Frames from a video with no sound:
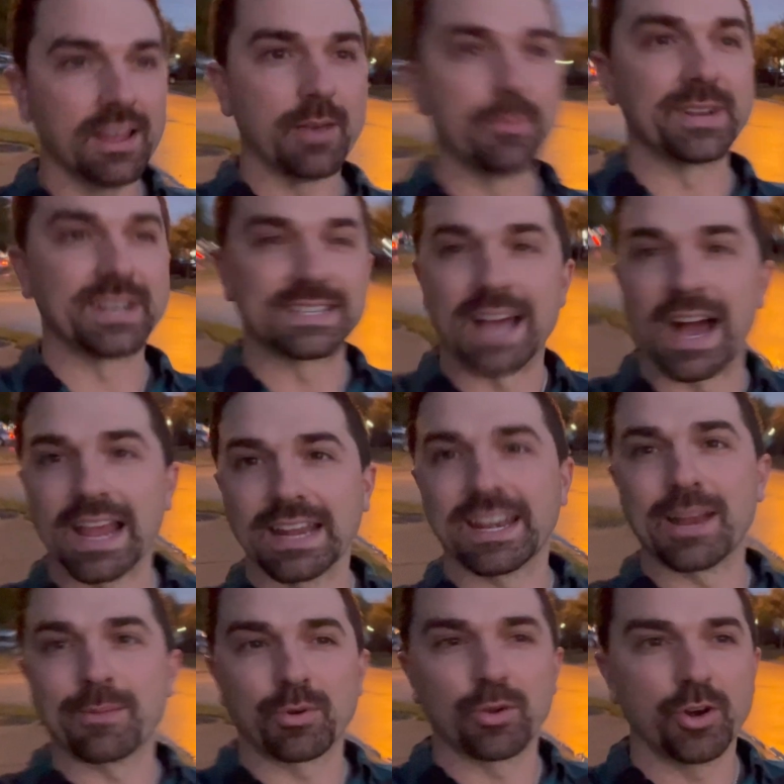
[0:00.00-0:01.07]
I'm in a tight
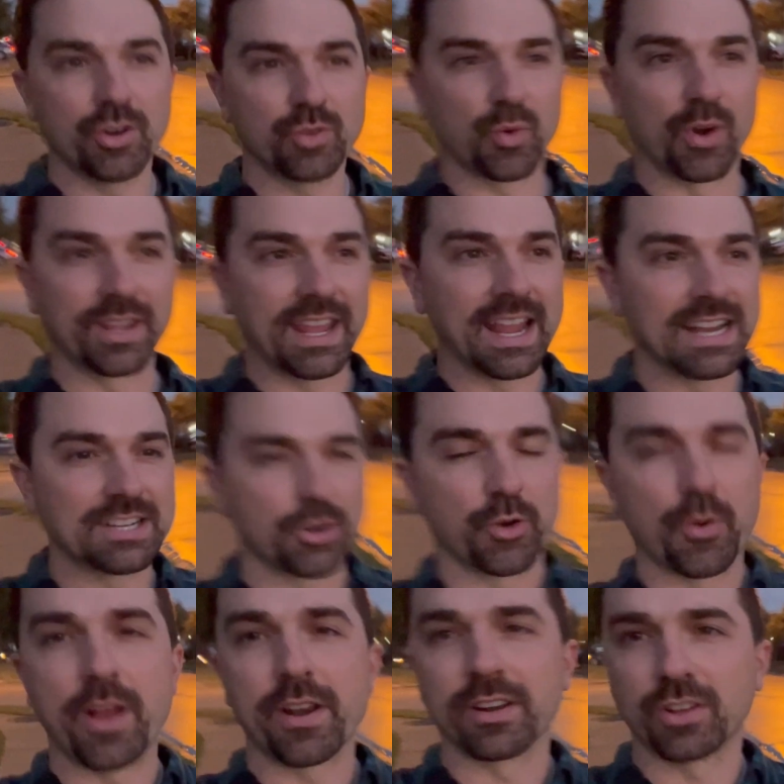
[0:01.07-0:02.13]
neighborhood where I can't turn
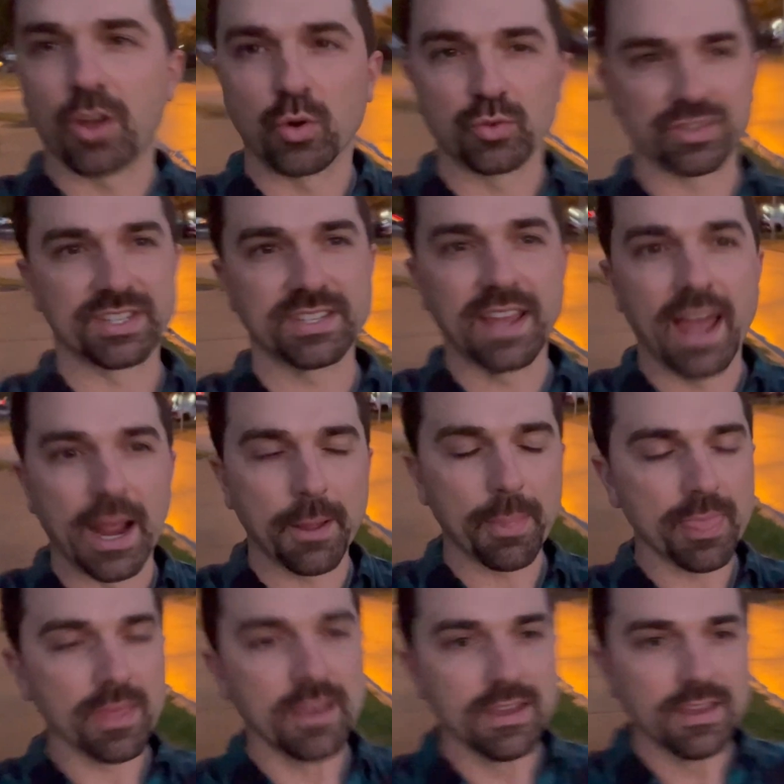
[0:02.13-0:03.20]
around in a cul-de-sac.
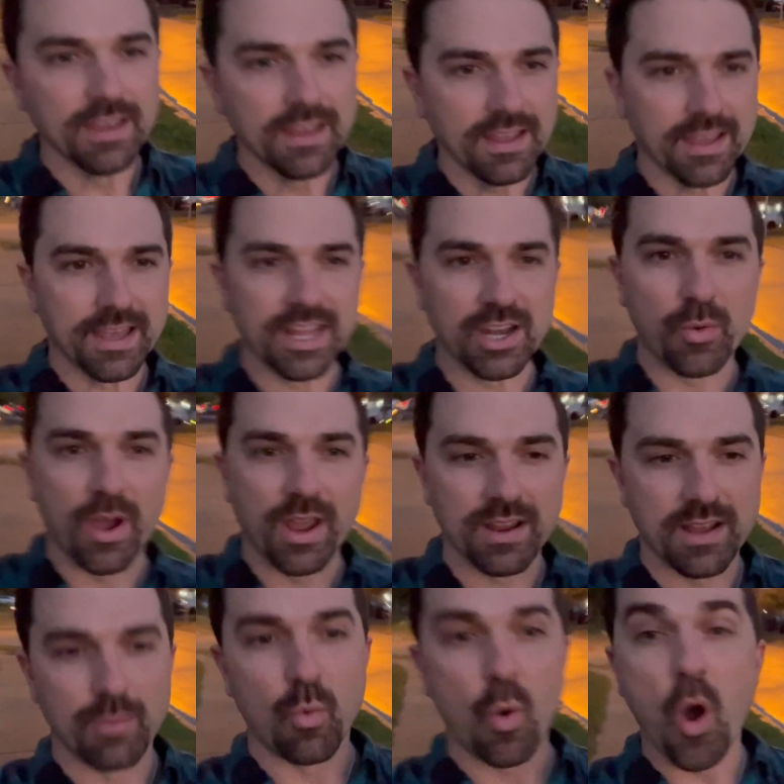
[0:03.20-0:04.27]
Anyway,
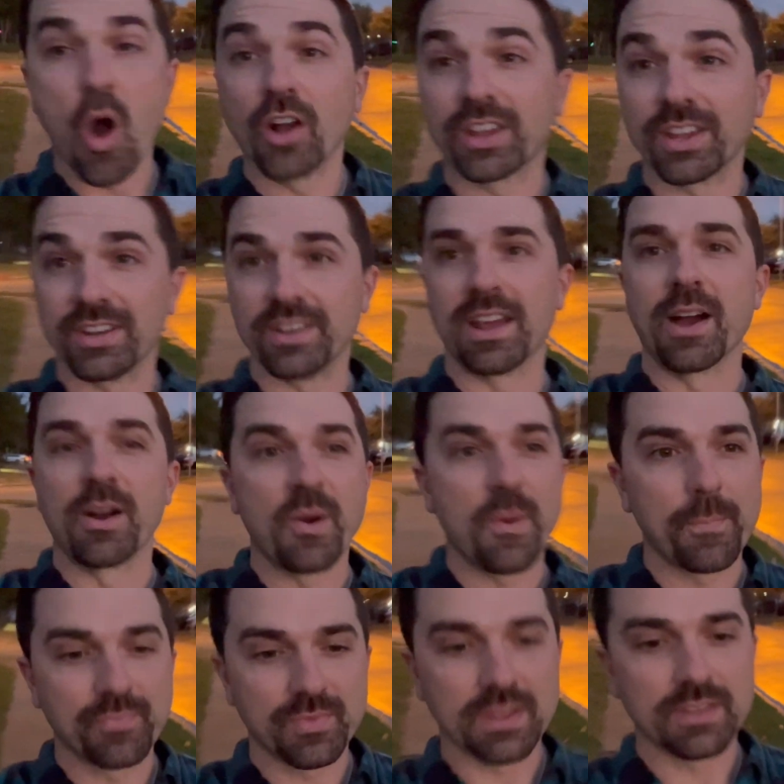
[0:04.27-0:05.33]
I'm walking now
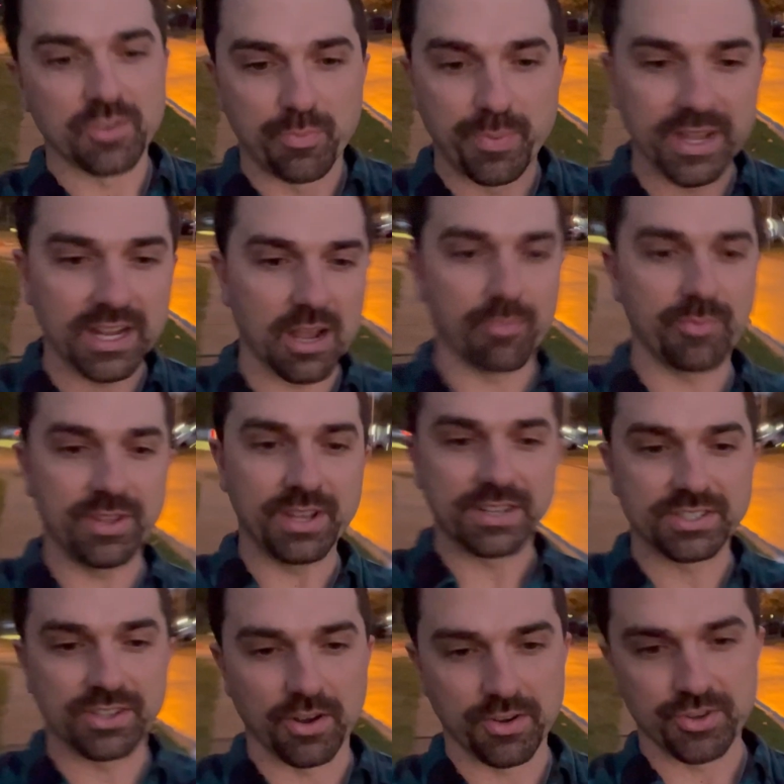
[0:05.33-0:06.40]
to pick up the
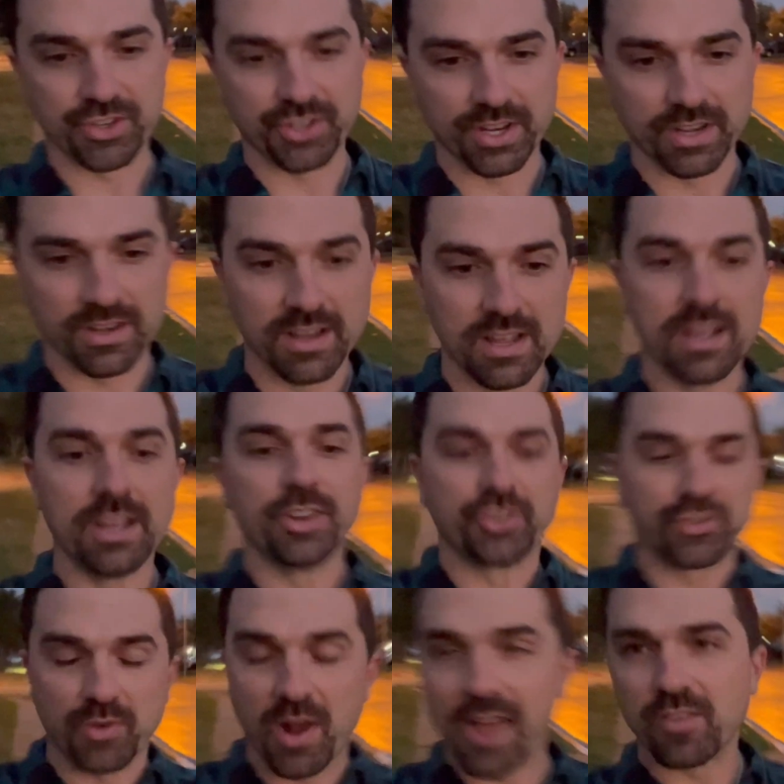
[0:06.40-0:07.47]
Excursion,
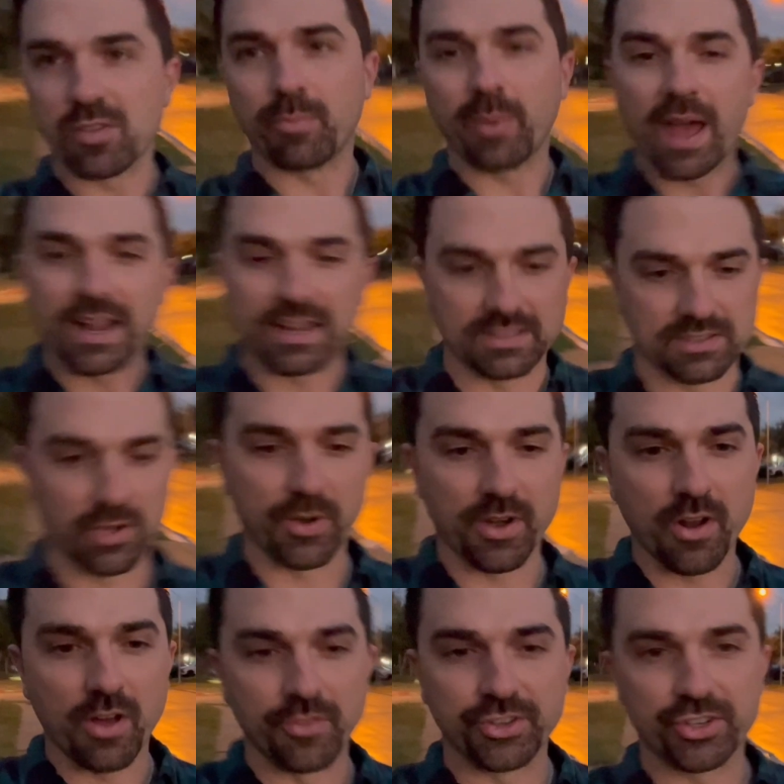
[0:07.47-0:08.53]
drive it back and load
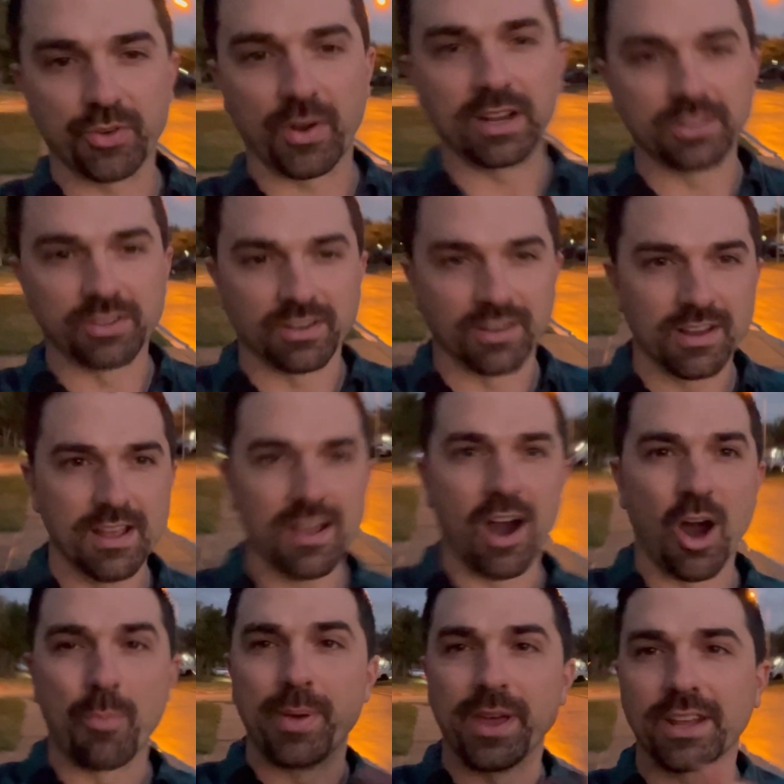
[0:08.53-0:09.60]
it on the trailer.
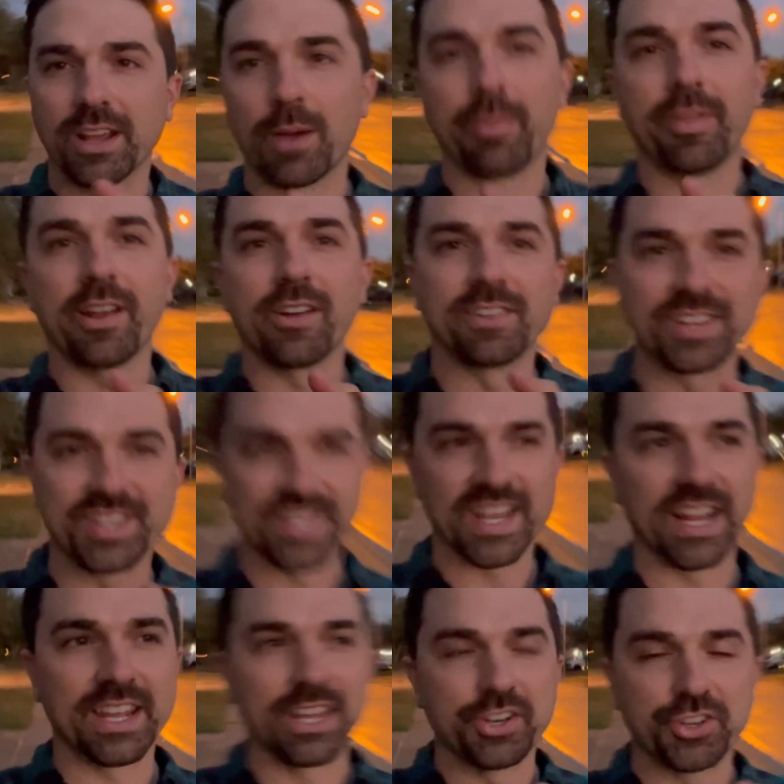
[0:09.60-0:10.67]
I'll pick up there in a
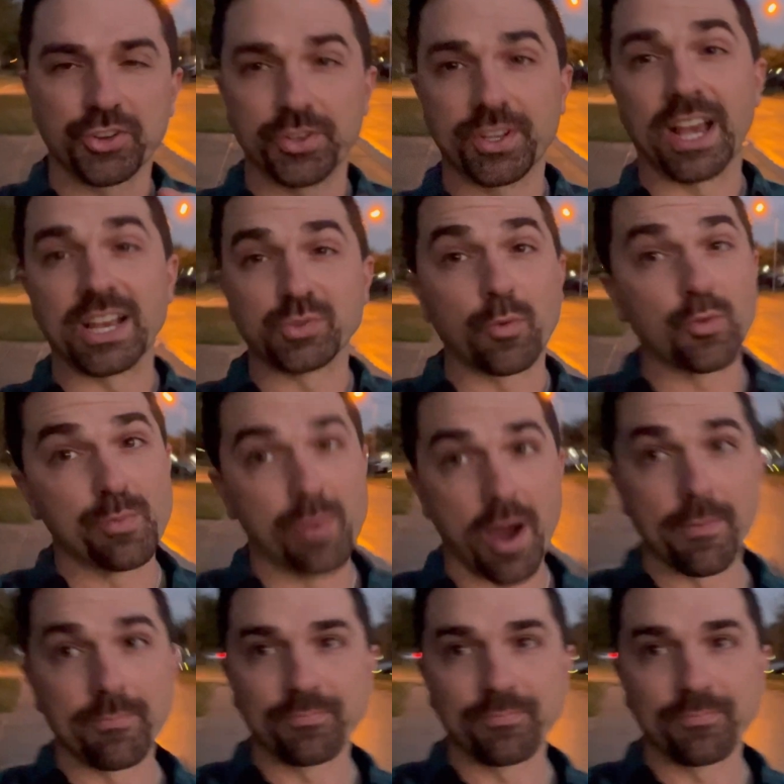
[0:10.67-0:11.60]
second and show you guys what we bought.